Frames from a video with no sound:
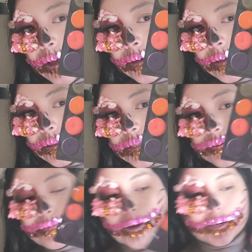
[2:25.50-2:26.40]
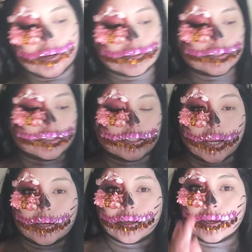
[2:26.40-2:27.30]
and this one right here to
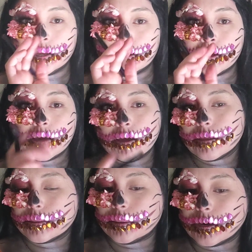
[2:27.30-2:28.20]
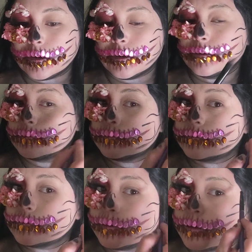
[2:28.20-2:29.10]
shade in the
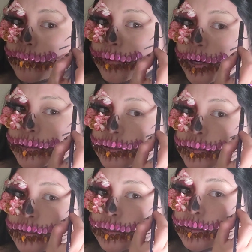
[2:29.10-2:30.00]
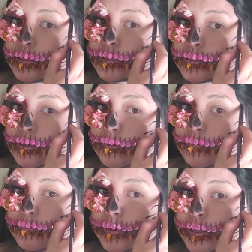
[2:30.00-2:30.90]
parts.
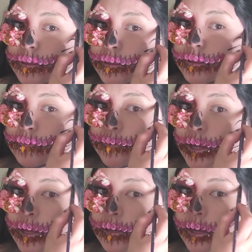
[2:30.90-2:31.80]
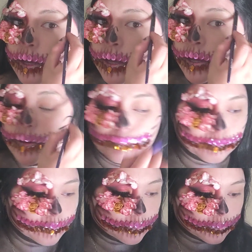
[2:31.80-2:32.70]
So with the red
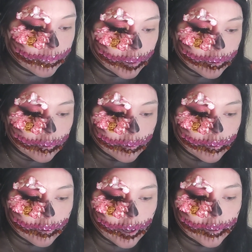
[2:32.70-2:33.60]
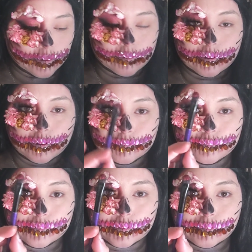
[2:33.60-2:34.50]
kind
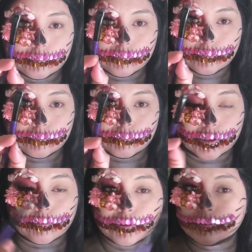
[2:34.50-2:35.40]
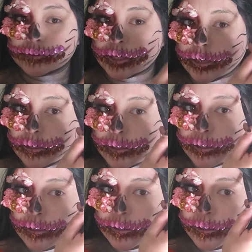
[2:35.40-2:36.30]
of maroon
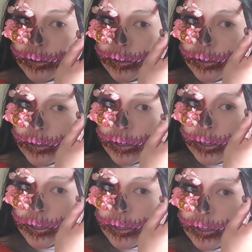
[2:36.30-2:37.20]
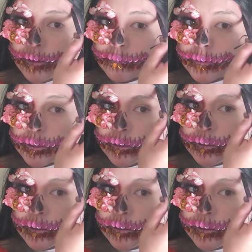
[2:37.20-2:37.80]
color, I am